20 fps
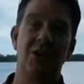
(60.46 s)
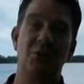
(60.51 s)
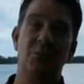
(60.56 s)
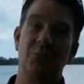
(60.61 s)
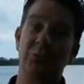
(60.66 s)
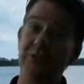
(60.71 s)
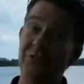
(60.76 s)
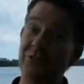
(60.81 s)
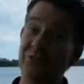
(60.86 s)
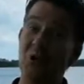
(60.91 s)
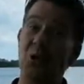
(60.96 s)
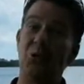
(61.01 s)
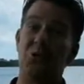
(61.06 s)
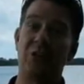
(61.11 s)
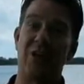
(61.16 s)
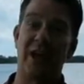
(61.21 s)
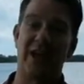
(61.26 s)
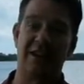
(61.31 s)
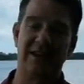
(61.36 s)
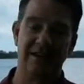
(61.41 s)
Please note
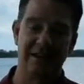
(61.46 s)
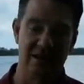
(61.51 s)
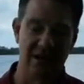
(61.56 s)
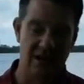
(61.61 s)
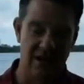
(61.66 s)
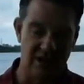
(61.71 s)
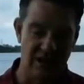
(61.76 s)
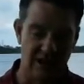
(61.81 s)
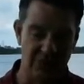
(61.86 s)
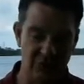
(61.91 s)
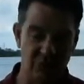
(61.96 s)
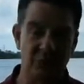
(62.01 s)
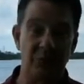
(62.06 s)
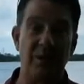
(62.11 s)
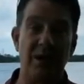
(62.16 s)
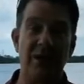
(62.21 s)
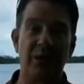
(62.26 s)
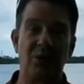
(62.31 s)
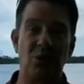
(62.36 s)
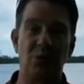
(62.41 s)
that on those
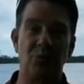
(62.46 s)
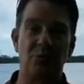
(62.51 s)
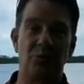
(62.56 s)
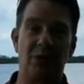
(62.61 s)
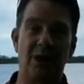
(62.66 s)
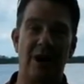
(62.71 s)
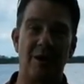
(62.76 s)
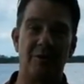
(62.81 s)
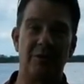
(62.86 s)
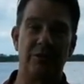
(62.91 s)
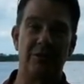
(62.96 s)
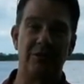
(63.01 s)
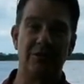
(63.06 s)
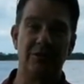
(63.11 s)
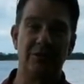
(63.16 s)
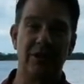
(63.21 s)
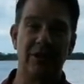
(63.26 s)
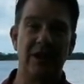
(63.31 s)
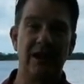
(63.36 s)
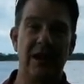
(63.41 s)
bank-owned properties.
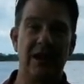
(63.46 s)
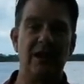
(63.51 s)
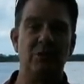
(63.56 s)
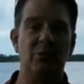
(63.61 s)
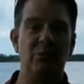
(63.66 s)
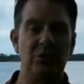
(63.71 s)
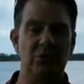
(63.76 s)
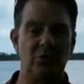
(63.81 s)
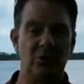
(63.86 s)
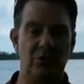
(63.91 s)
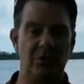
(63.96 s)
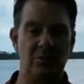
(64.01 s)
And when you're doing